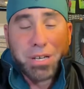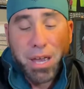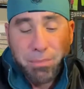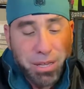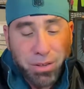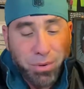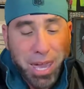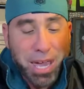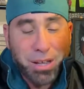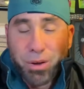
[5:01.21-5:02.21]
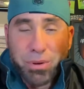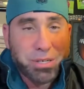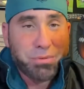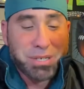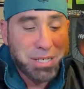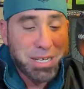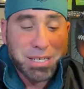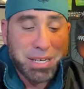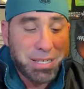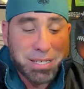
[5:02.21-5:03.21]
I mean, you can't go into a
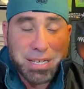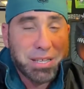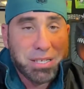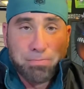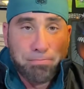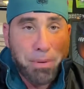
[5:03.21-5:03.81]
season and see this big